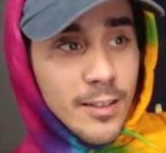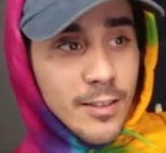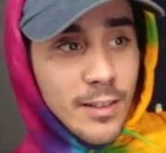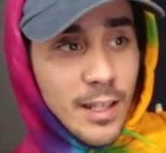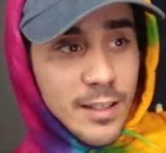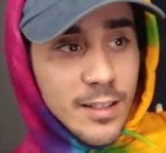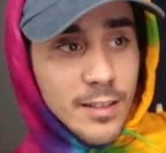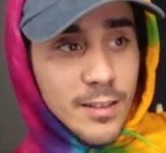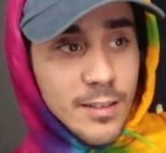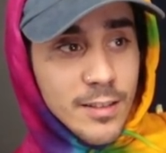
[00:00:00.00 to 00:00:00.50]

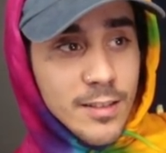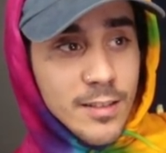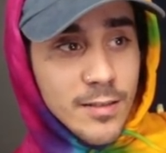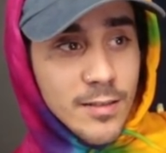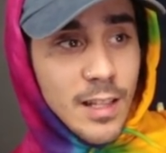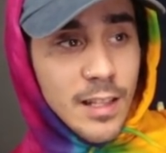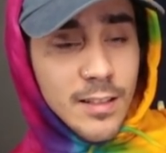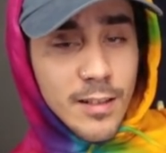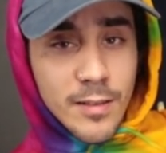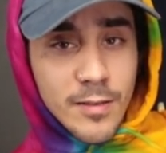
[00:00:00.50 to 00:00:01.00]
that's a
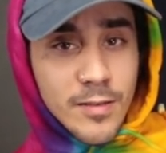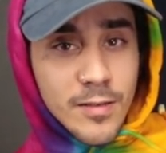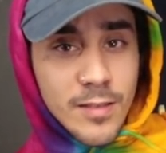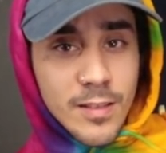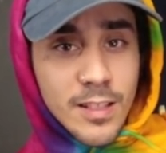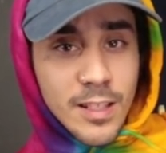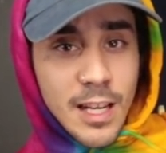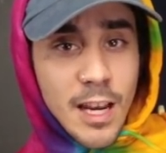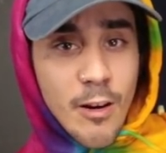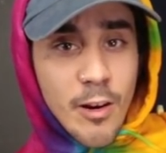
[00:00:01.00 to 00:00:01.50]

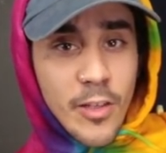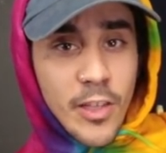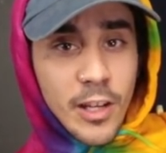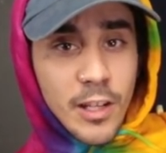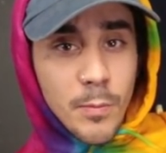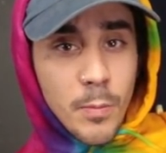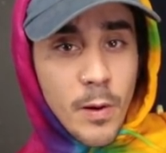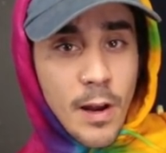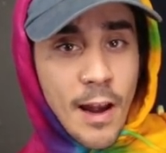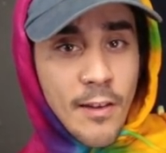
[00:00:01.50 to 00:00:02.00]
scary
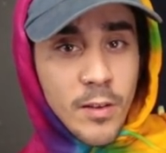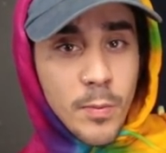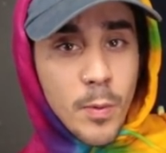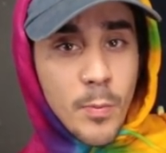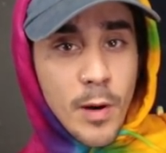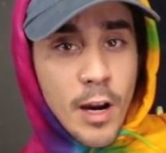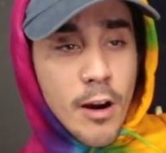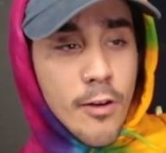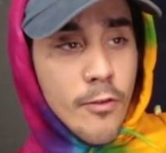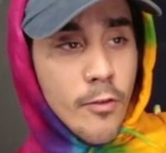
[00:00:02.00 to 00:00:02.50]
thing to have to
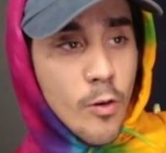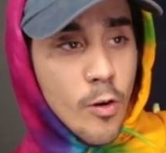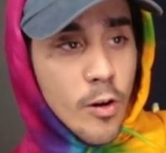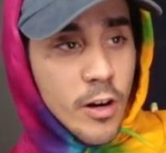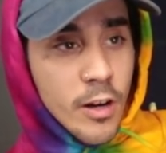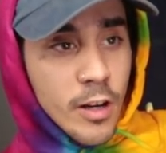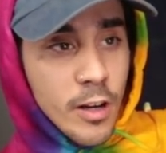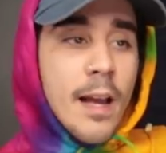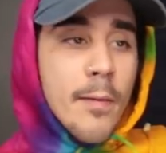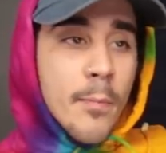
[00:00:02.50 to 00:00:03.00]
prepare
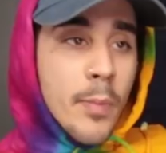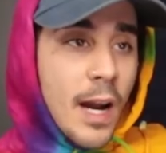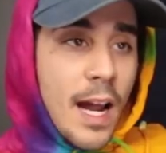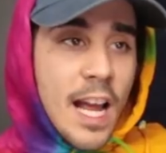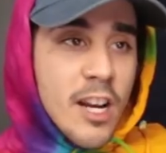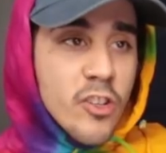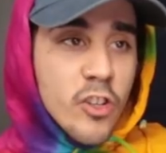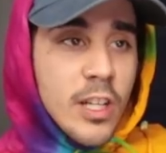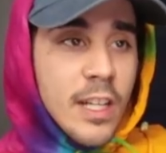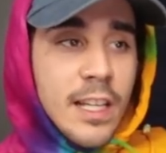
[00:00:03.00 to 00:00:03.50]
for. But I
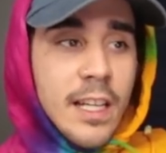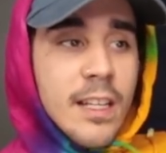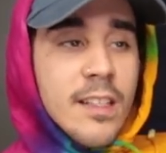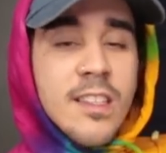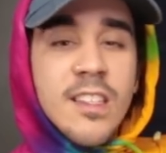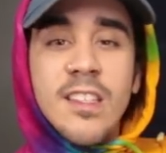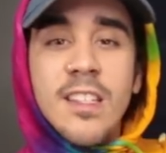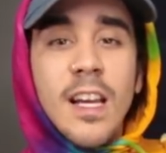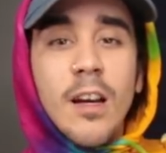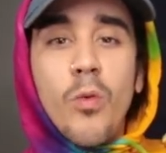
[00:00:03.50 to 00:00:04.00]
actually didn't get
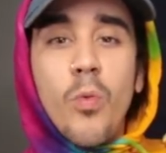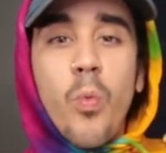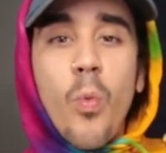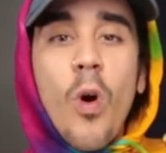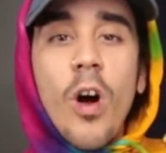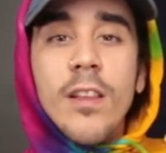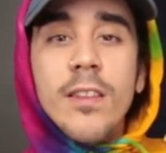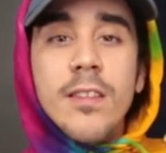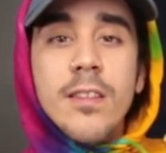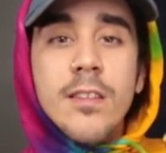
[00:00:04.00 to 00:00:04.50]
sick
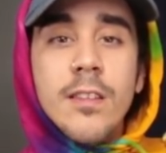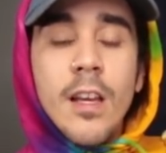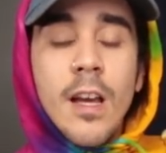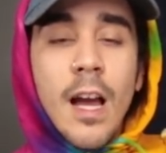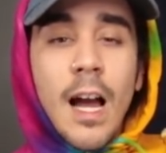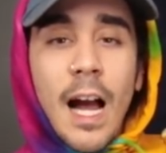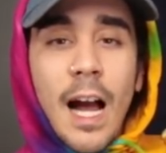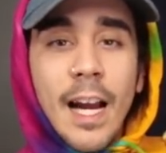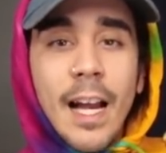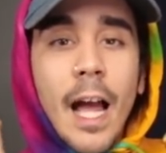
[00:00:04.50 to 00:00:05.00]
once.
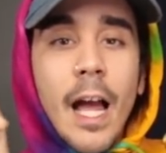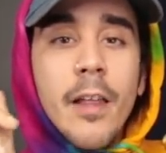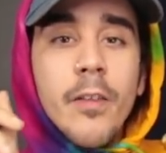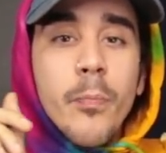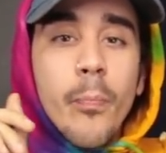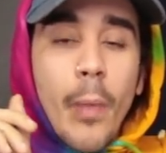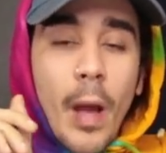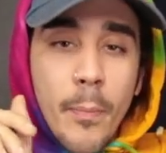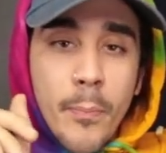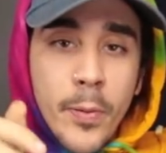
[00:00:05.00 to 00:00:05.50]
I
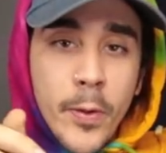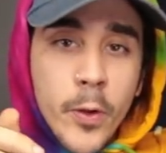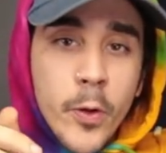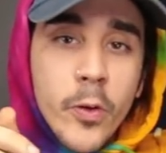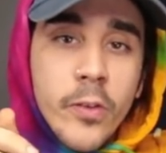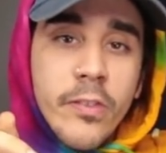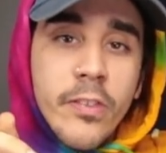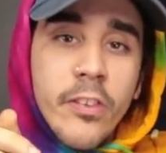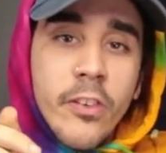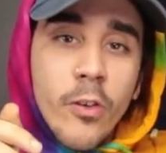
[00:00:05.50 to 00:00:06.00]

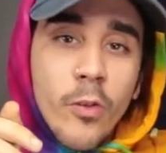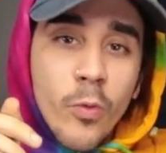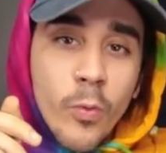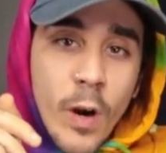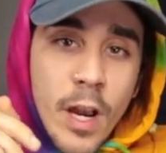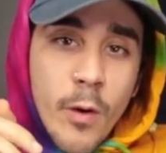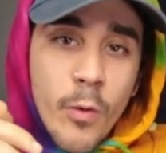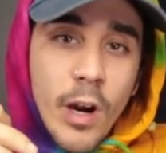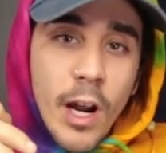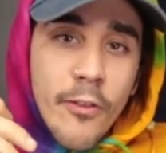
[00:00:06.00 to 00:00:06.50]
puked
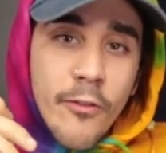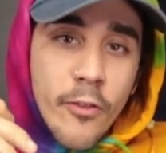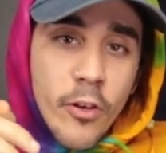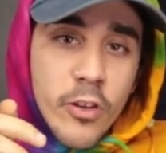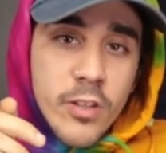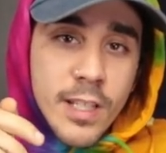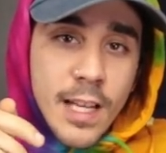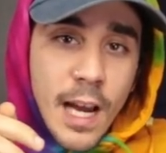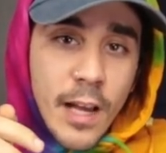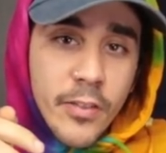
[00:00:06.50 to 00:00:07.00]
right when I
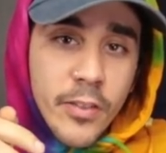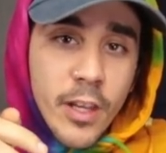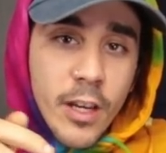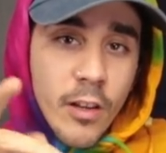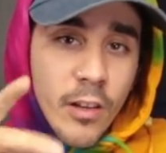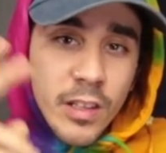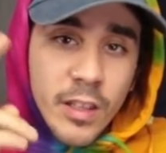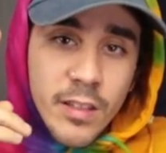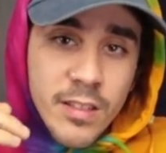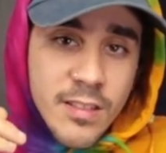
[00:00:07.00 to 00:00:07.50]
first got
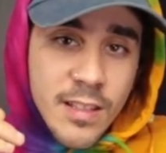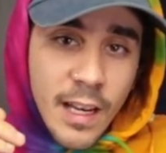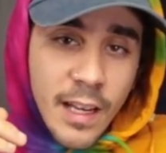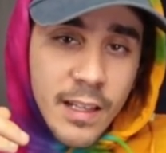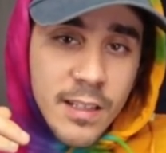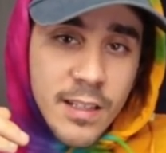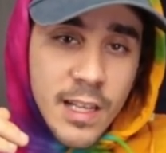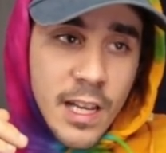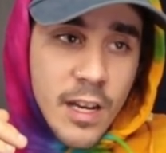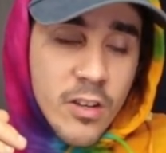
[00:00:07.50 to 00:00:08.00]
there, like the
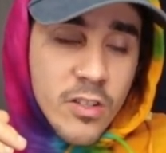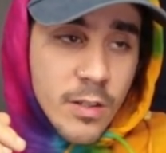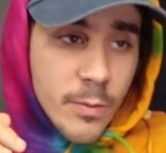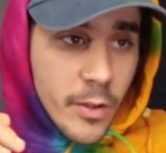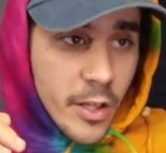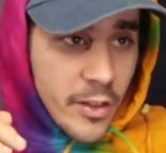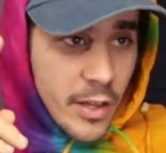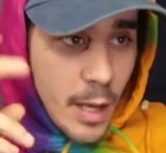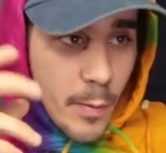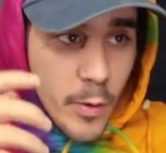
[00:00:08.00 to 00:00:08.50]
second day or
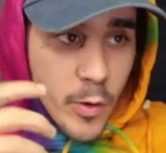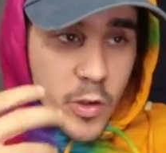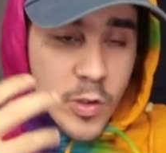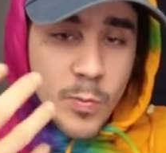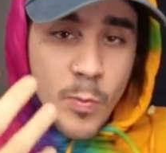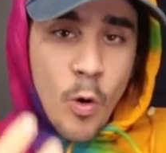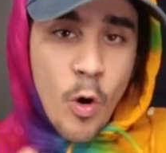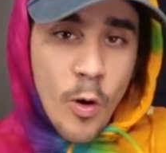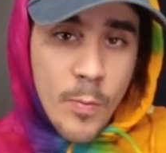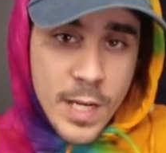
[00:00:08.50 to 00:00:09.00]
something like that, but it was
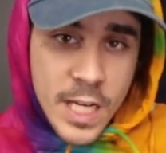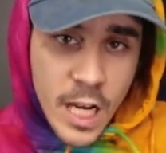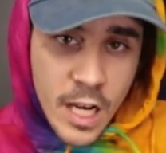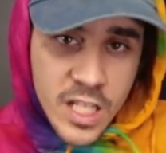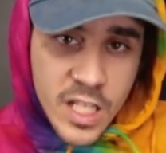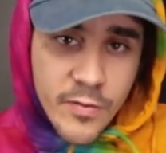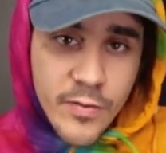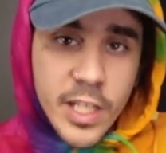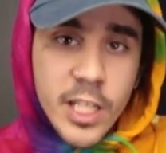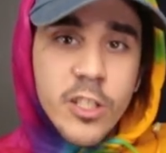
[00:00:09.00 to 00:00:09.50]
more
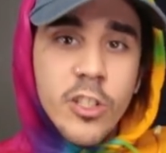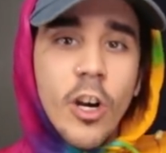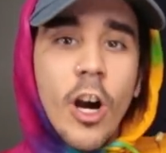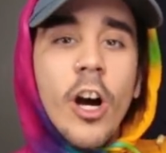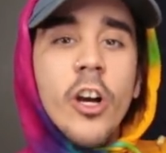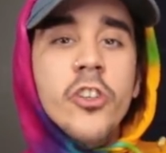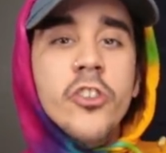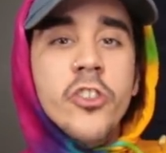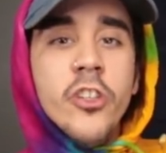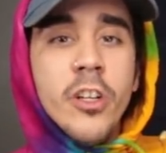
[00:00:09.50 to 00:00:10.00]
because of
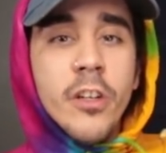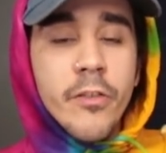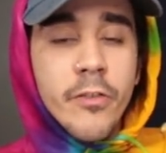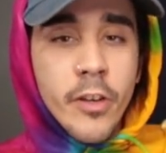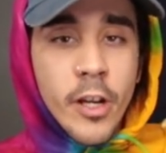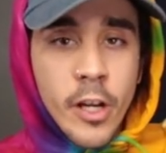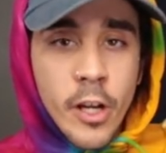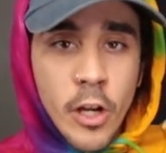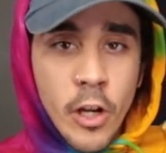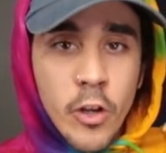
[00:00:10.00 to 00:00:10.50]
exhaustion
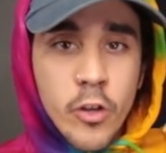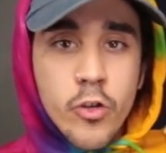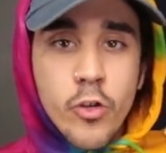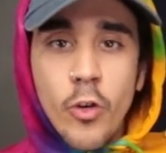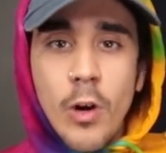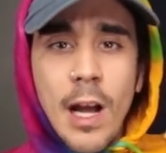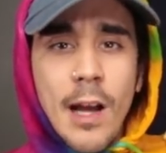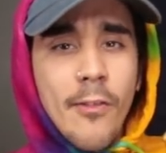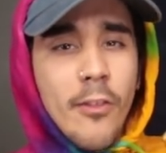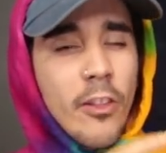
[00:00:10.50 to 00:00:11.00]
of
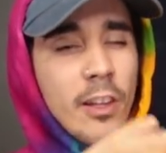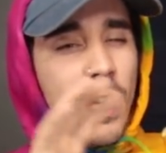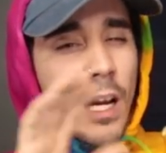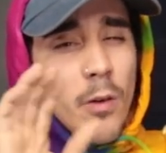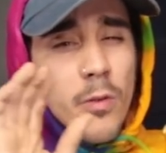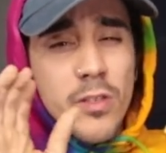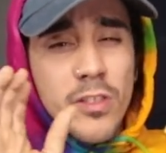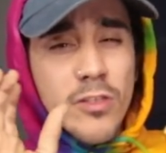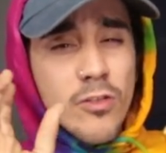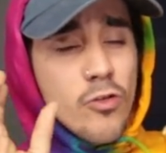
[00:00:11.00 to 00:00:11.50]
traveling. I
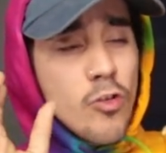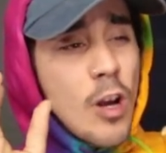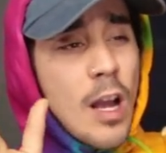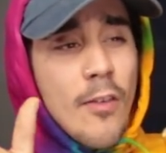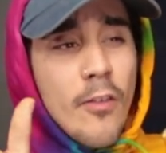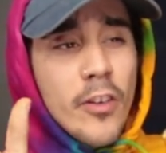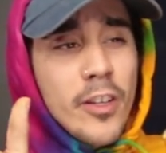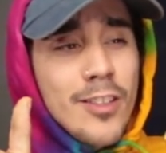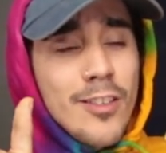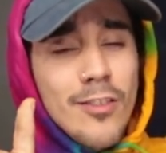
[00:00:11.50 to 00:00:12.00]
was
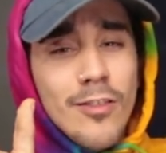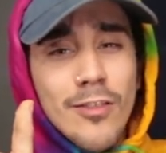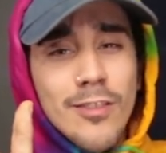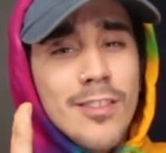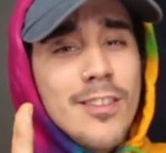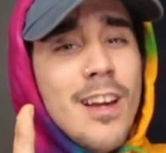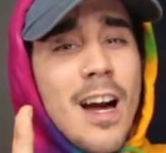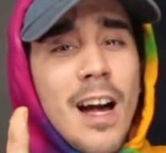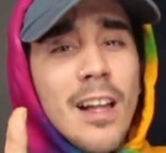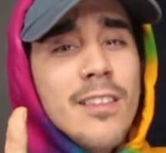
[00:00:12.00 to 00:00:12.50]
traveling
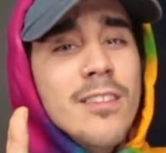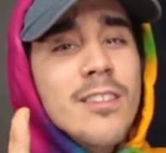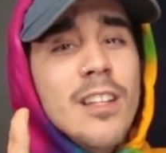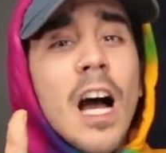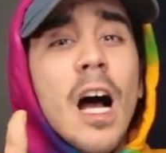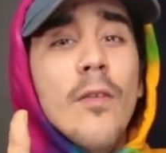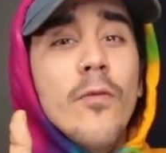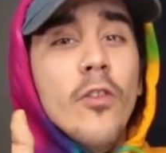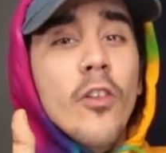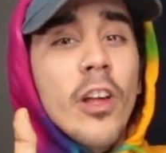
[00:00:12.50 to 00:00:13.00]

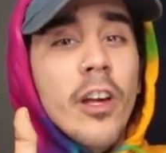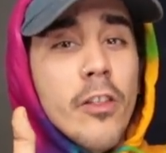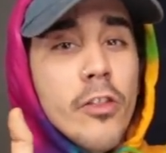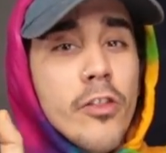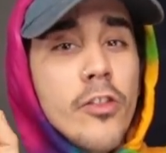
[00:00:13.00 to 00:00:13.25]
nonstop for like